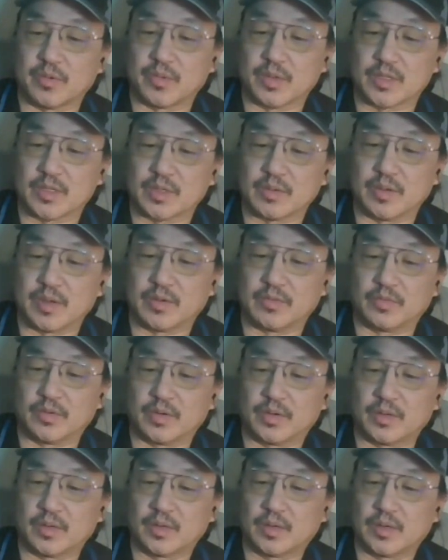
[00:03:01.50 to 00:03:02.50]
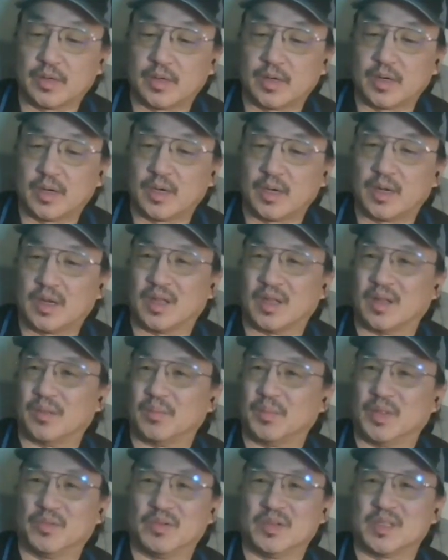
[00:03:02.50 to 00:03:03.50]
whatsoever. I
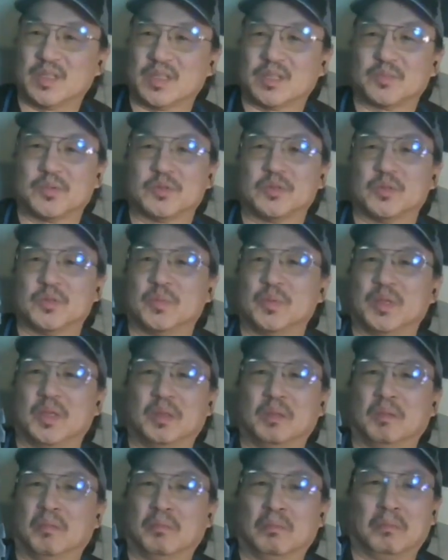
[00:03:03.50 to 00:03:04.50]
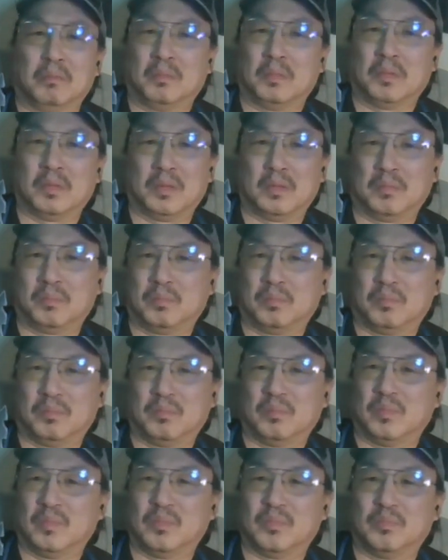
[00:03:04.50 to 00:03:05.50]
mean, what is that supposed to be?
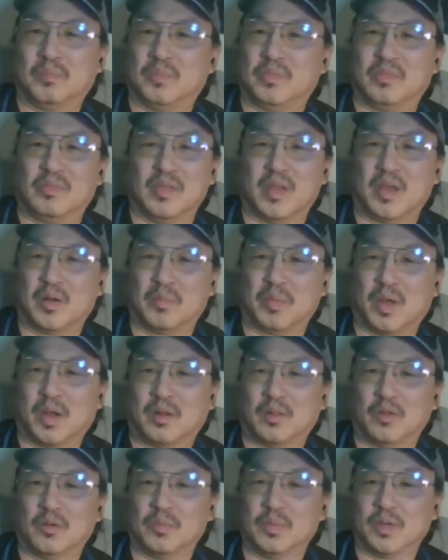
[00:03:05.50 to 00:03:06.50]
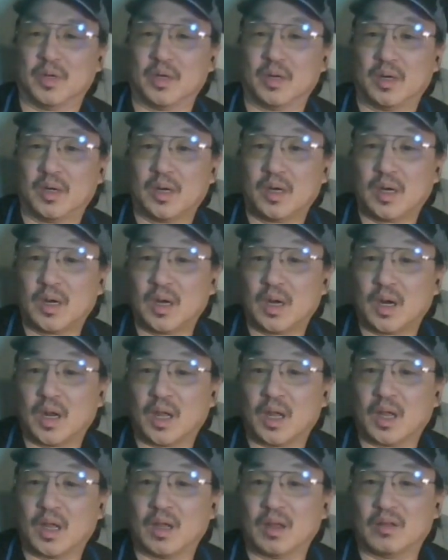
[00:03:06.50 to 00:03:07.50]
It's not a bottle opener.
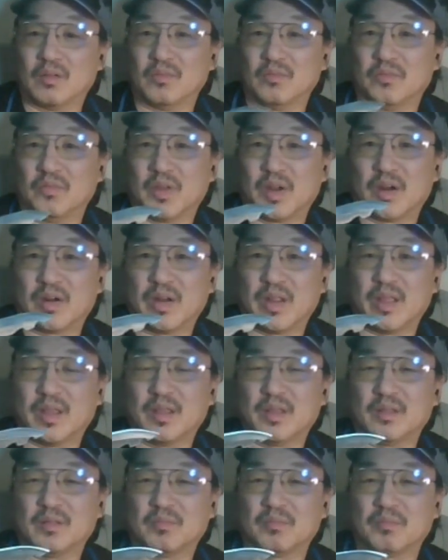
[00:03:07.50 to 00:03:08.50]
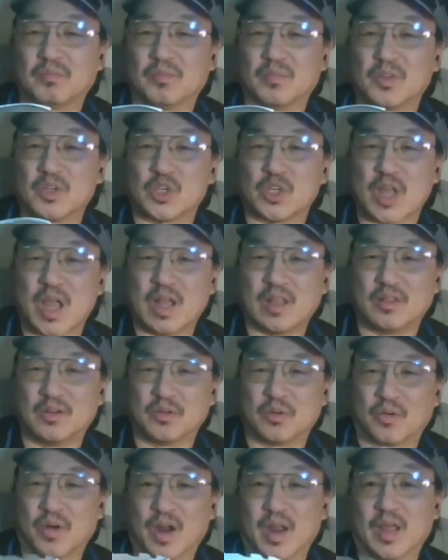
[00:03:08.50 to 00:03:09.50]
Very
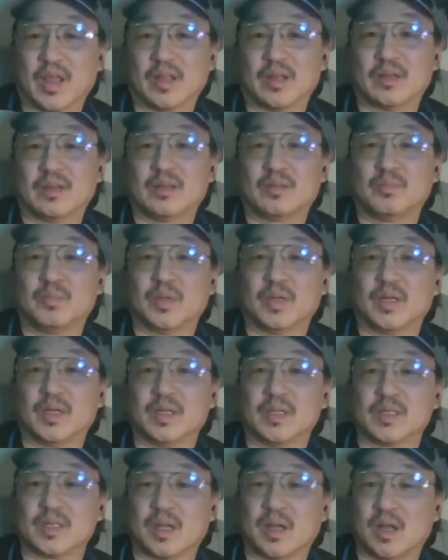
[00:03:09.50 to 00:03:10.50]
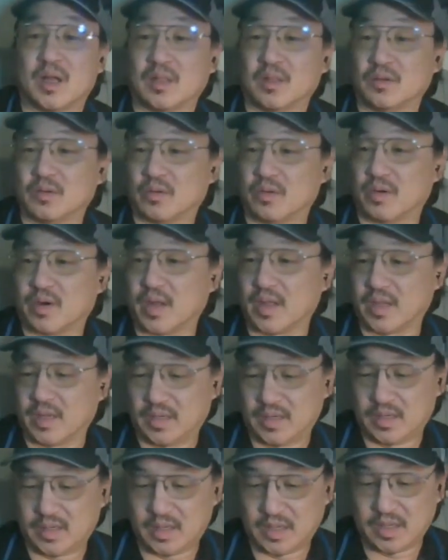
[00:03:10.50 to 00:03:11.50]
shallow grind, but it is a hollow
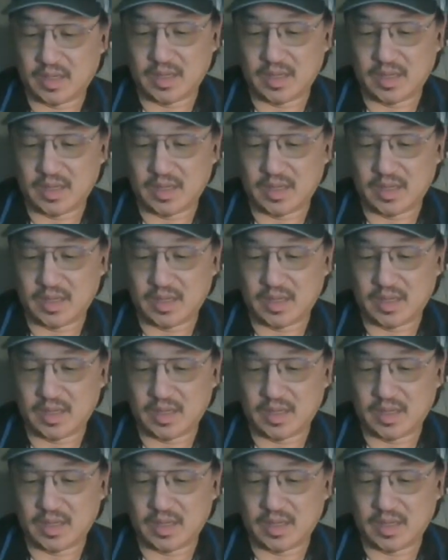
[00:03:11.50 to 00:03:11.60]
grind.